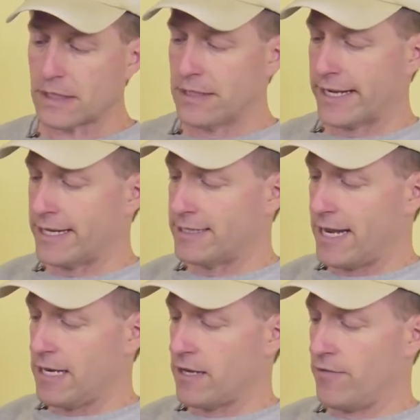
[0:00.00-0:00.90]
Like I
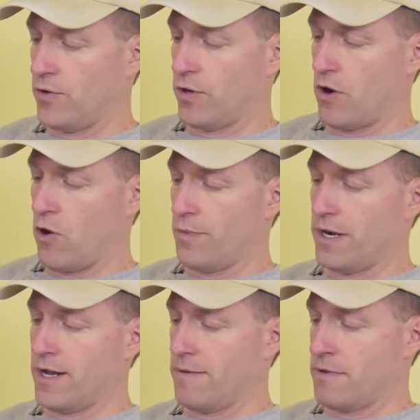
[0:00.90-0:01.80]
said, if you want to open
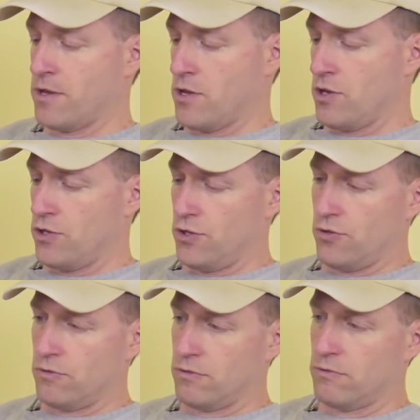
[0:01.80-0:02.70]
it up,
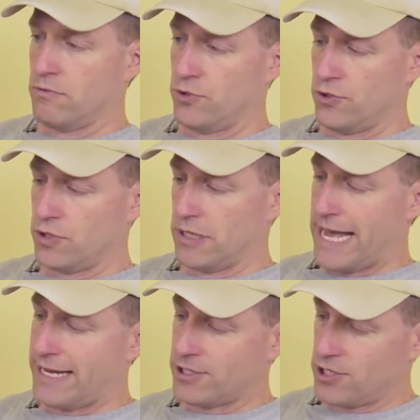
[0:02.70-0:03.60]
you use the
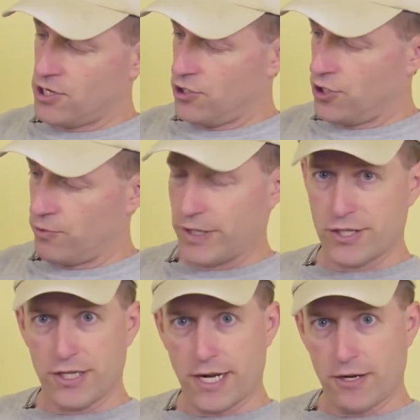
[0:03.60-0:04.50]
latch, you can reach
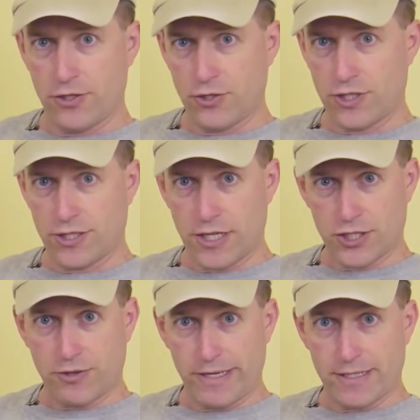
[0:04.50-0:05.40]
in there, use the touch
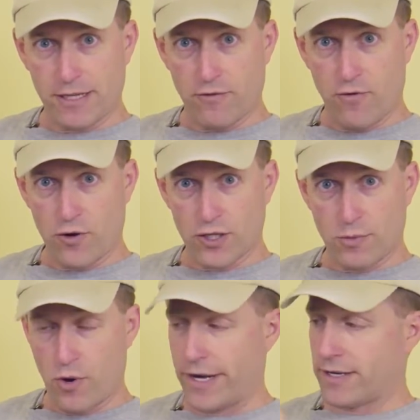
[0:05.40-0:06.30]
screen to set a focus
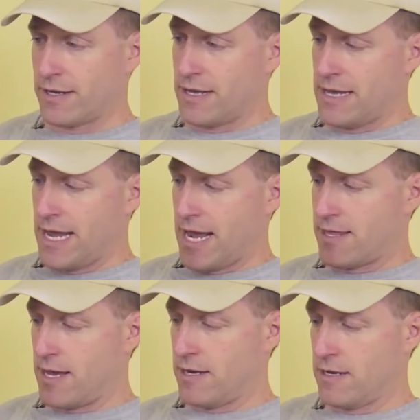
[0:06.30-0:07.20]
point, and
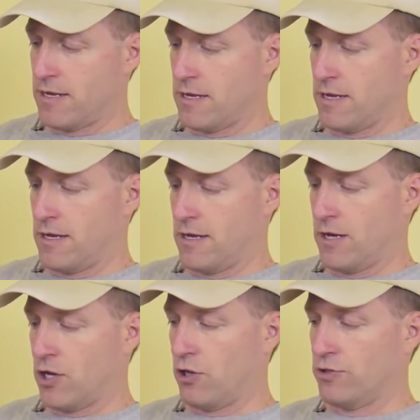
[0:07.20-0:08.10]
then
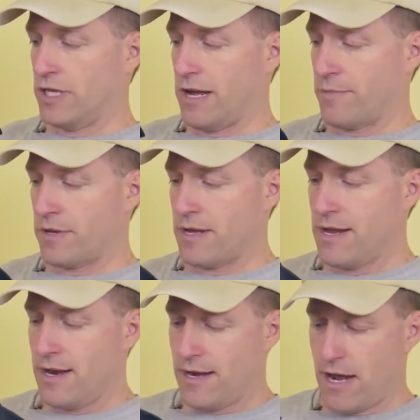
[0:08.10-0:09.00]
close it up.
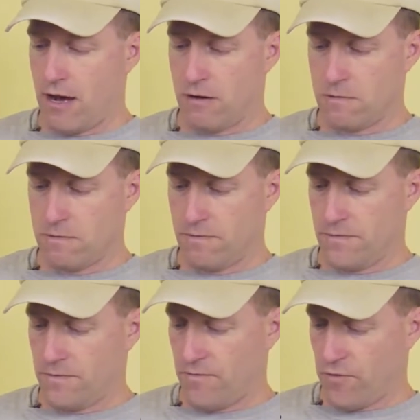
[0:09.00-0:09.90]
Now,
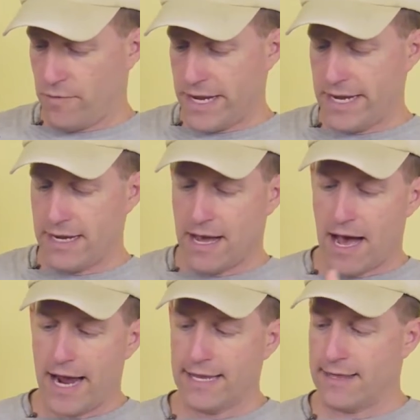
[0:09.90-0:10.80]
for me,
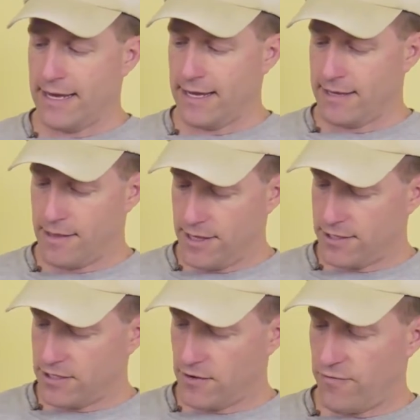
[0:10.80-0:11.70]
I think
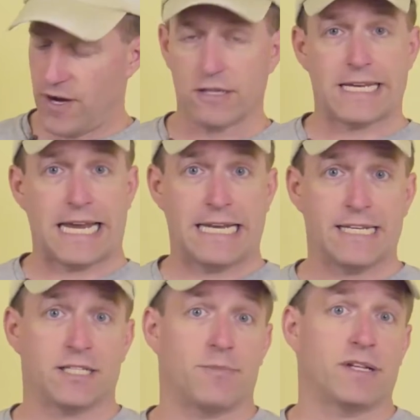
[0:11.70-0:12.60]
this is a fairly
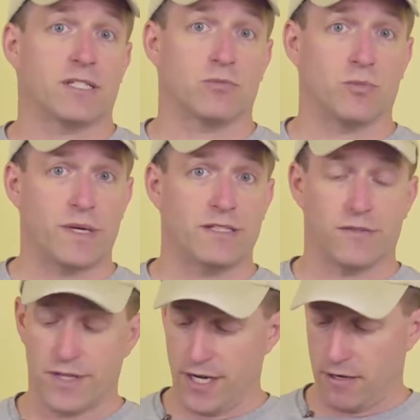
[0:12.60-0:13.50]
indispensable piece
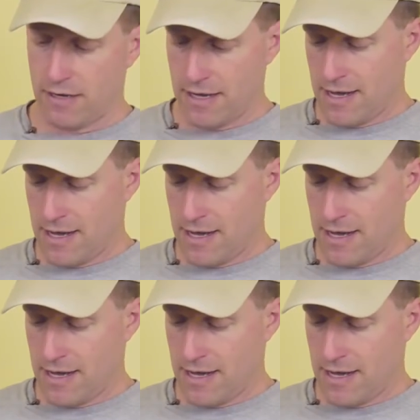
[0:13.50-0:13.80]
of gear.